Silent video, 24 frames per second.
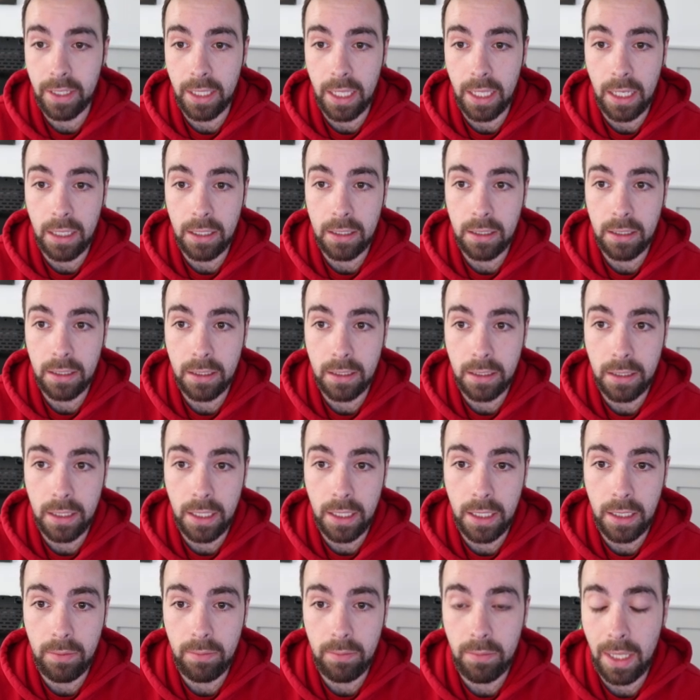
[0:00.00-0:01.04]
that.
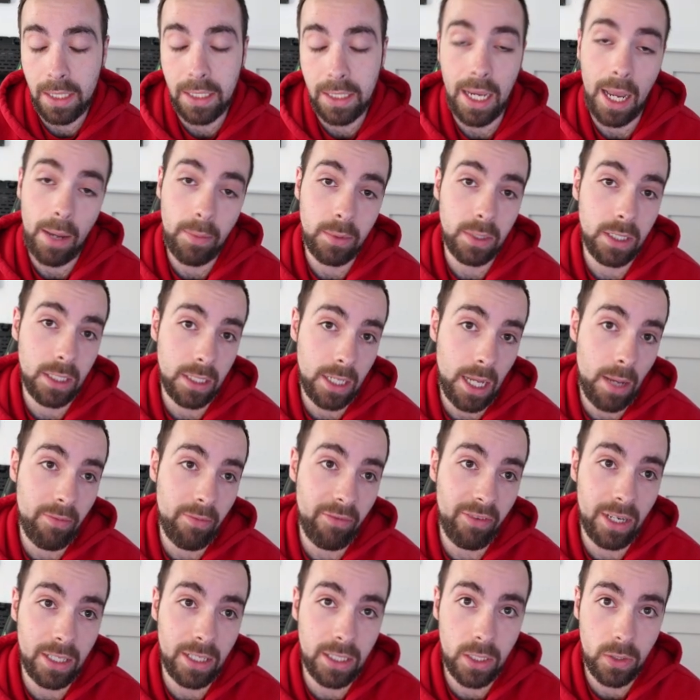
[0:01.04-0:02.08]
As it happens, the Diamond
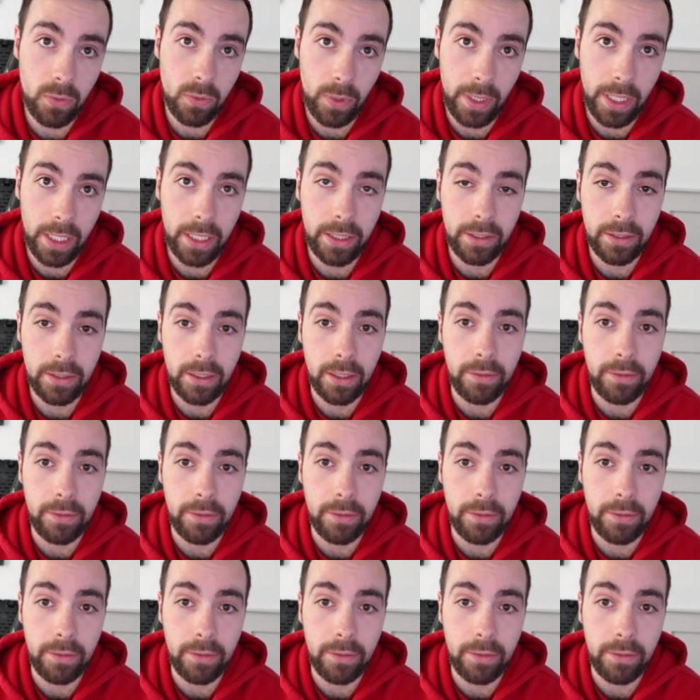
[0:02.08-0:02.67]
Finesse is winning.